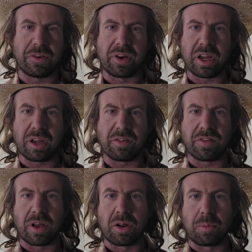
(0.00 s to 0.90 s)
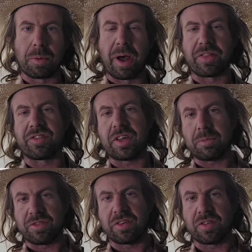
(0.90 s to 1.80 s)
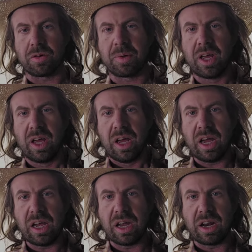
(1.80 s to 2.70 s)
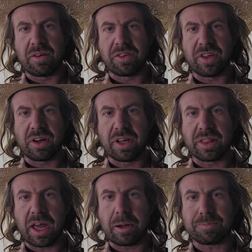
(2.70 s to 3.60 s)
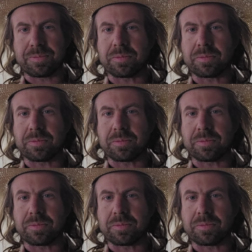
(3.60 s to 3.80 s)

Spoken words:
few days about the Steam system and everything like that.